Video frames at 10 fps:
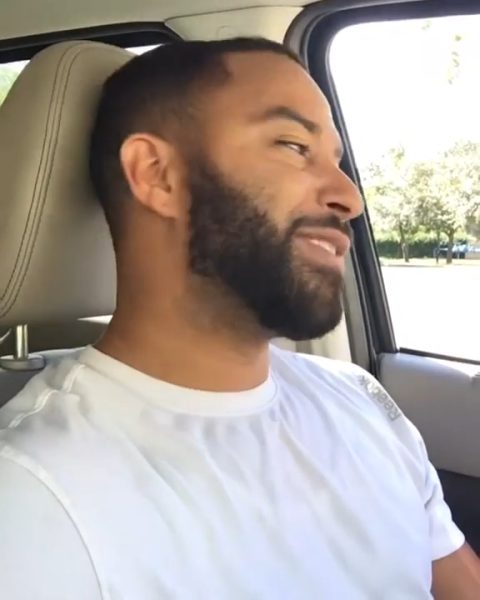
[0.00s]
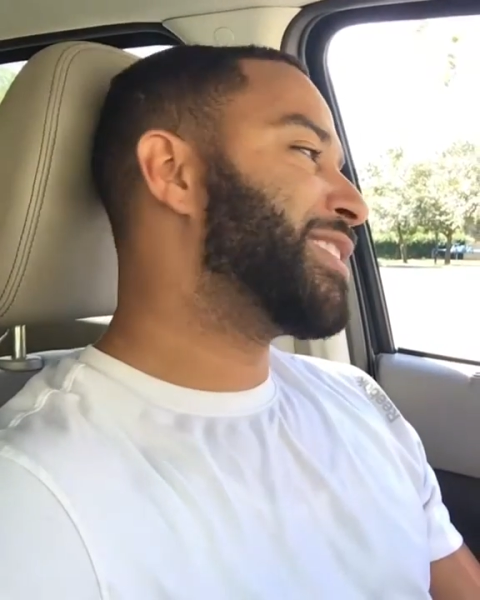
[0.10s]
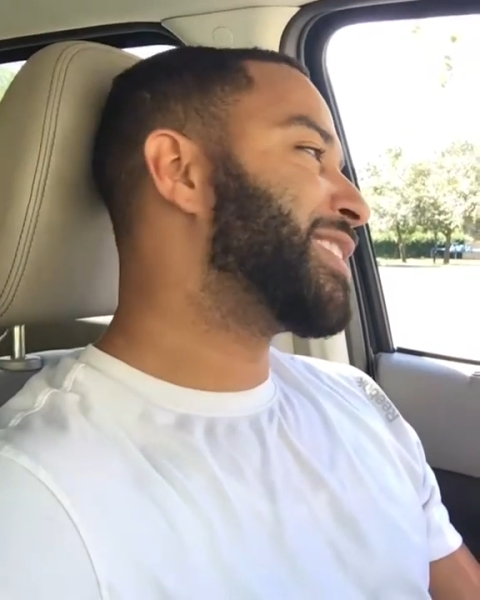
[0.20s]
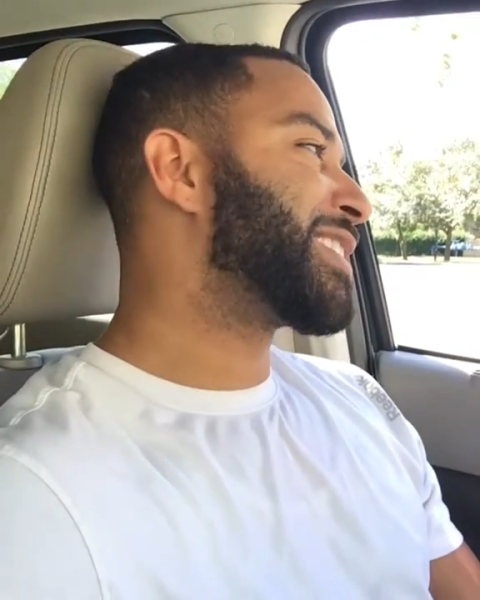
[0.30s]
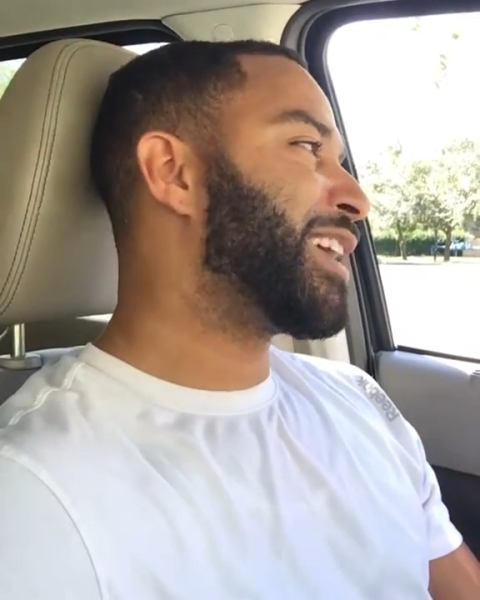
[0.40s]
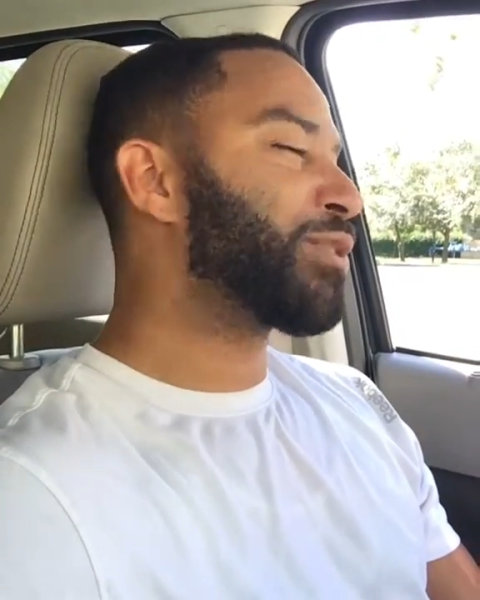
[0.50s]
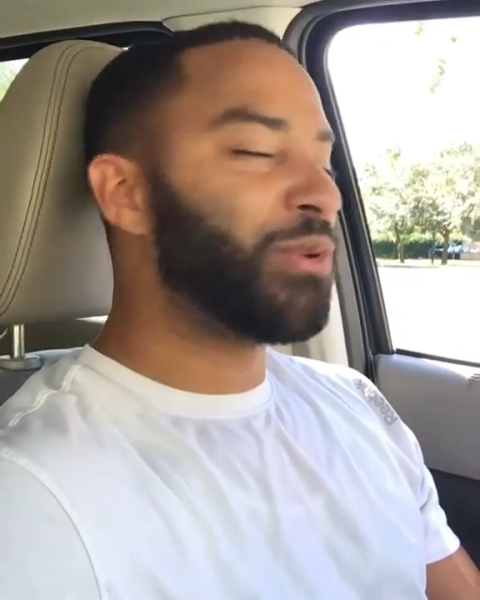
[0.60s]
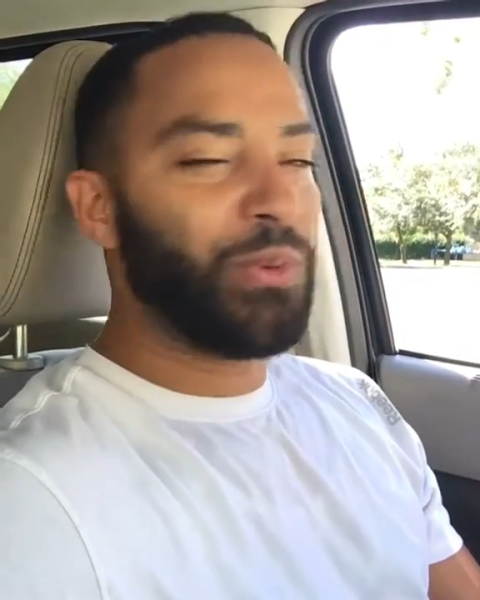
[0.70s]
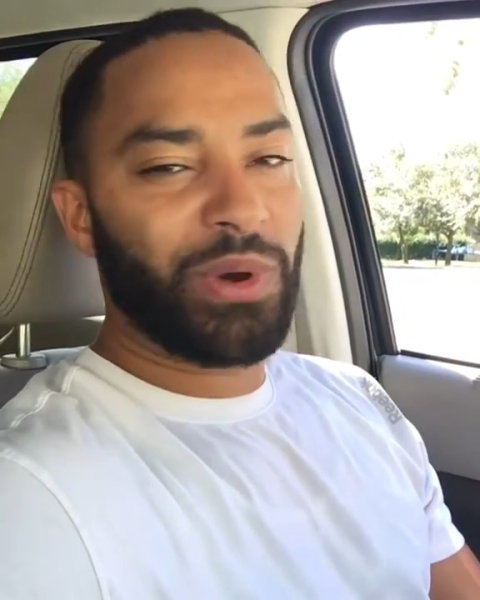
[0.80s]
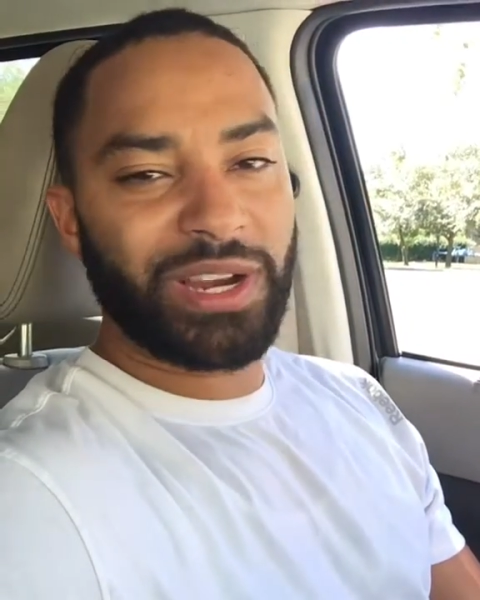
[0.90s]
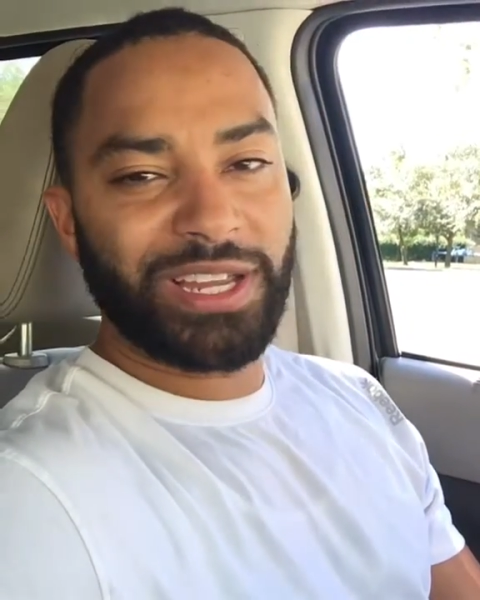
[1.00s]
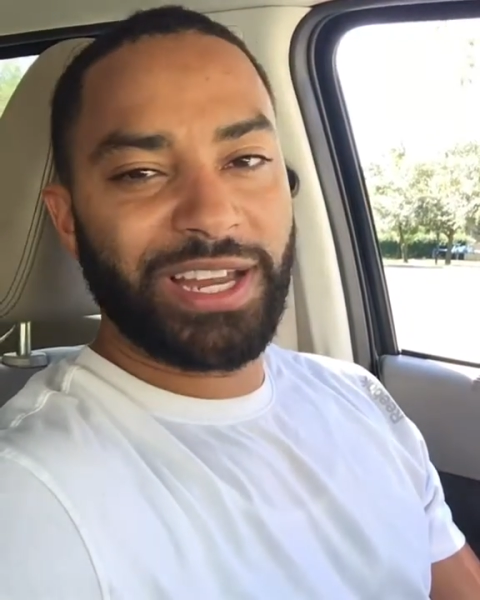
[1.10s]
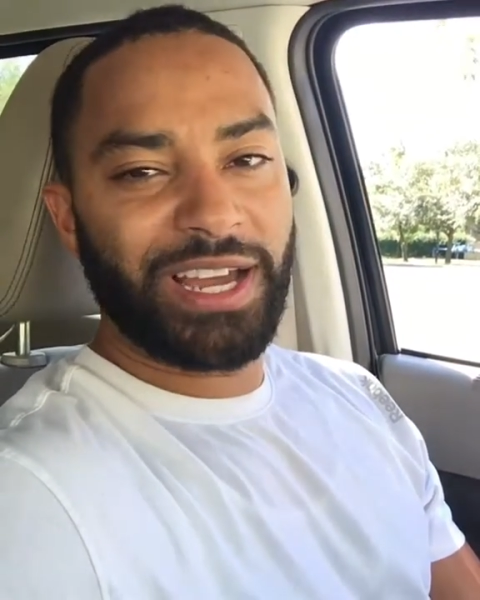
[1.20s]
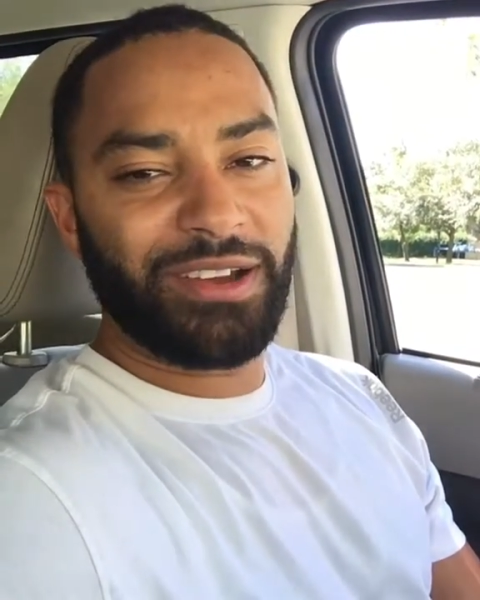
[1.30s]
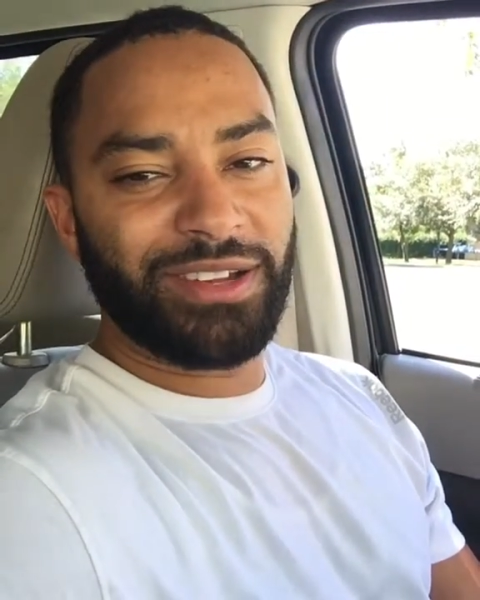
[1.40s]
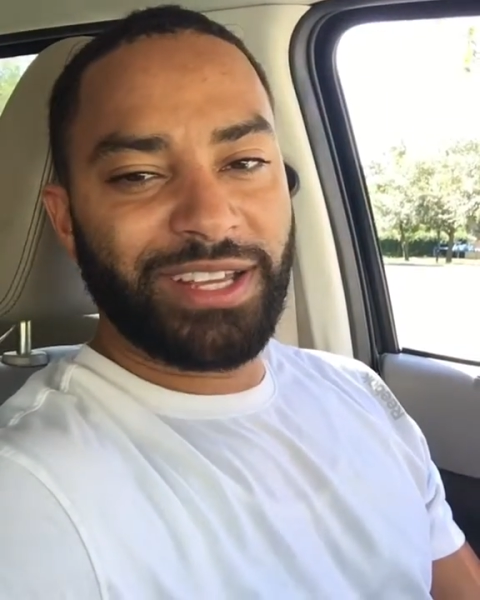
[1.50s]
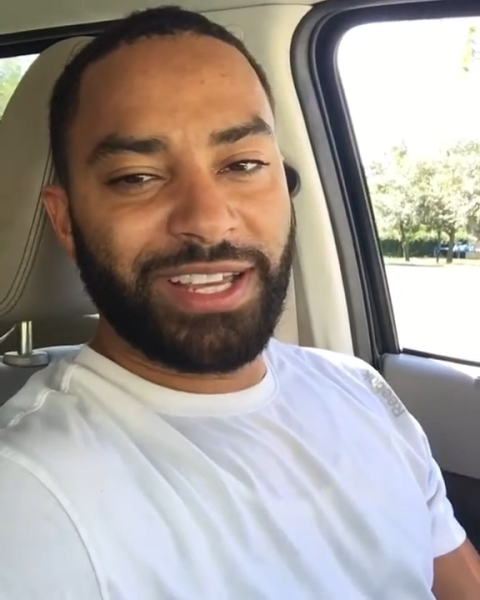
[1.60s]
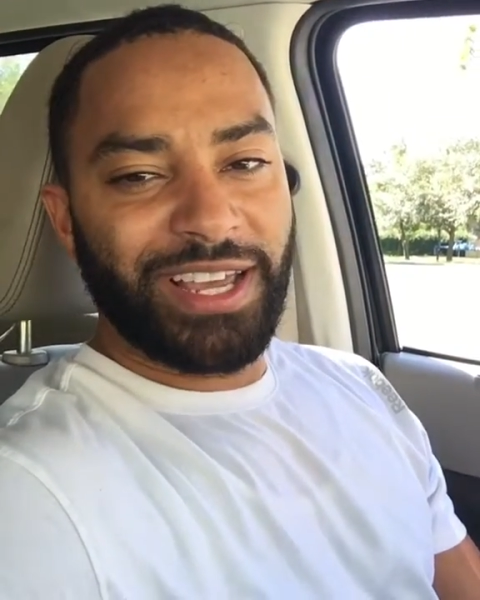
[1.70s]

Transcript: I just got through working out